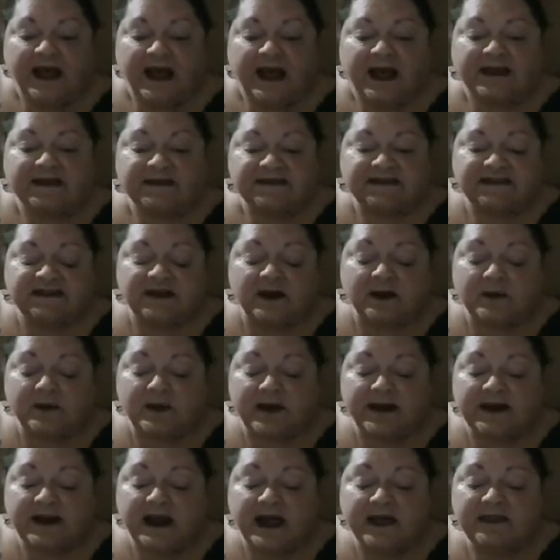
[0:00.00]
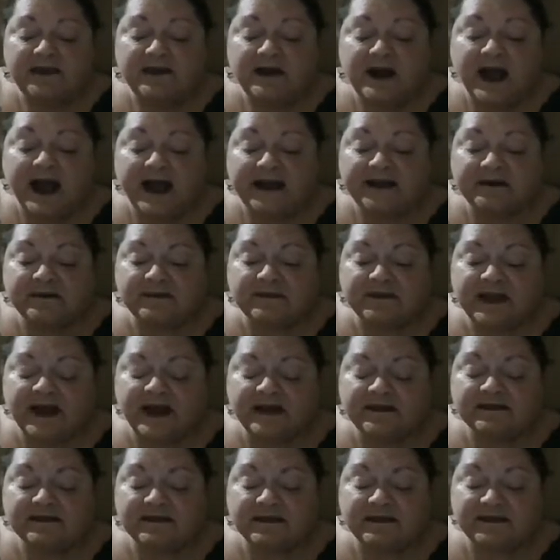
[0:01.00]
And so another item
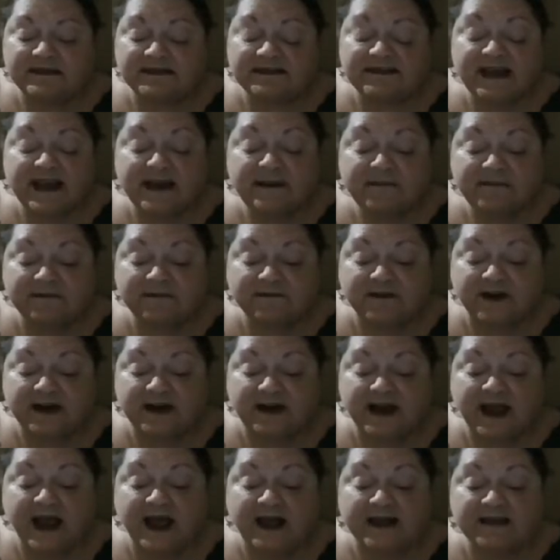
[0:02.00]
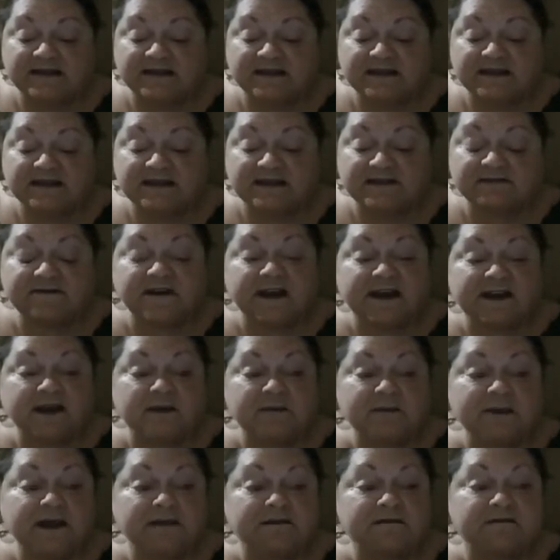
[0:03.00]
that the same friend asked is if I
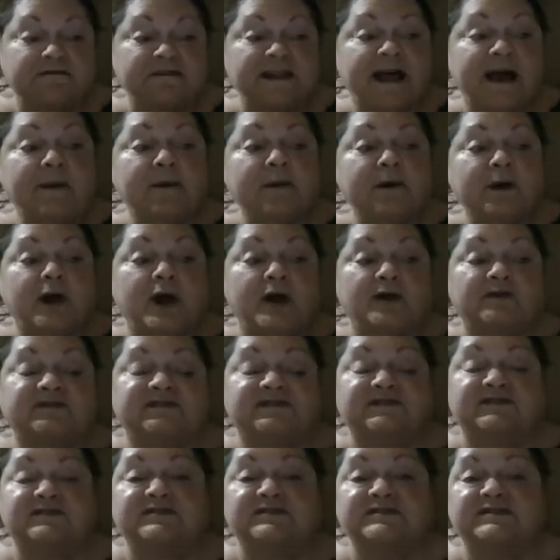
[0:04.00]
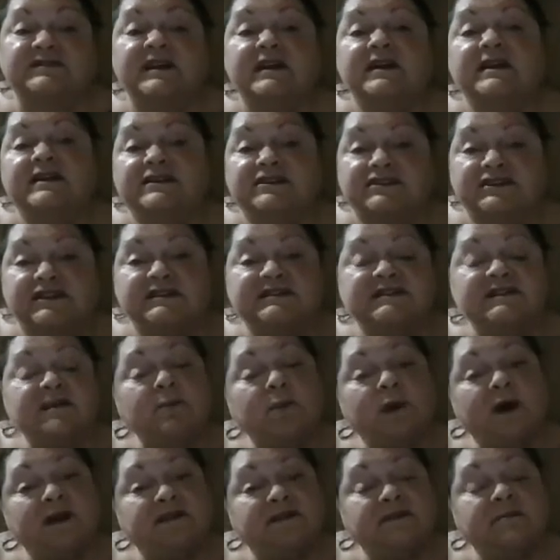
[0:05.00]
could make flower coasters. She
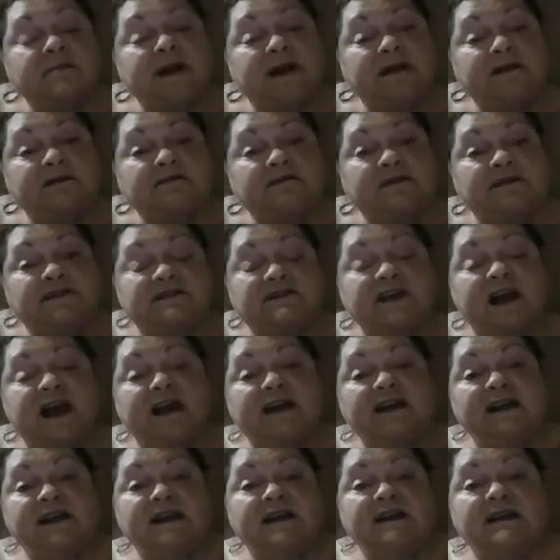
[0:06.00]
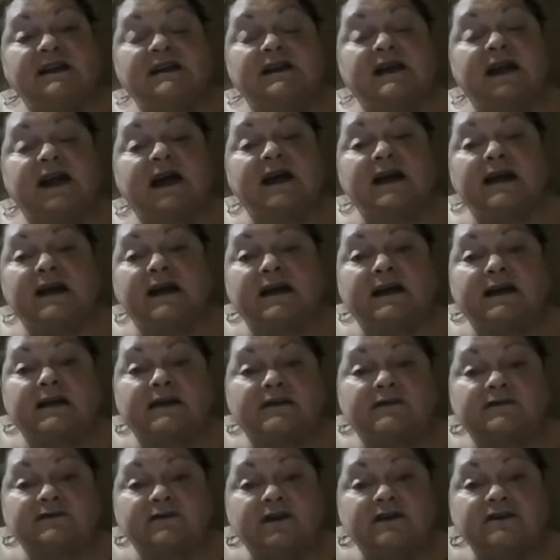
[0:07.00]
doesn't want them out of the tiny
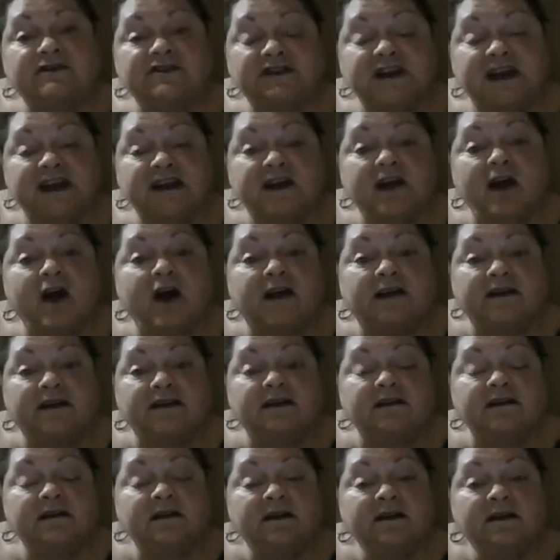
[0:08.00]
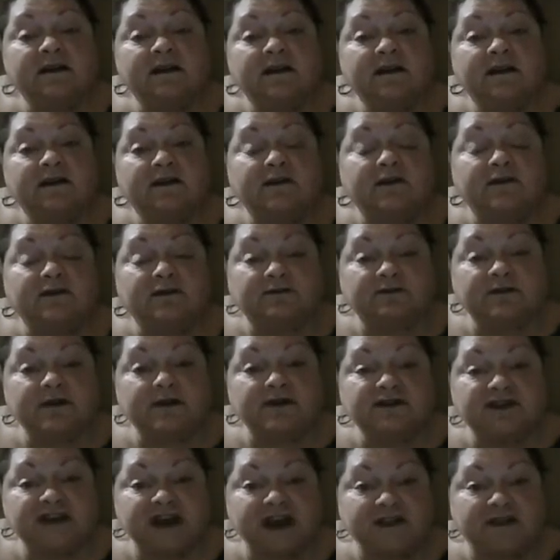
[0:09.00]
crochet cotton or
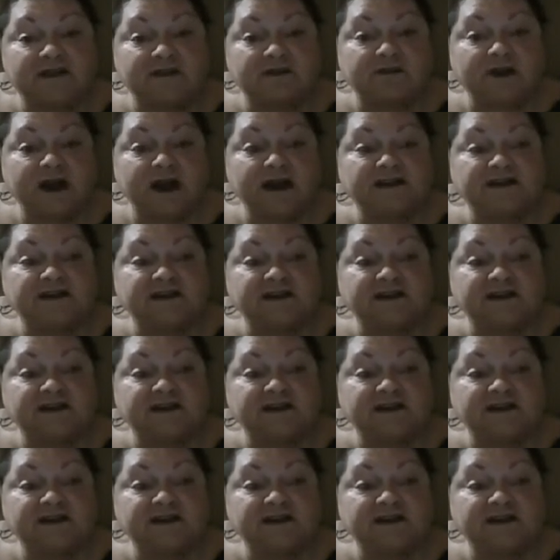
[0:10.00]
crochet thread.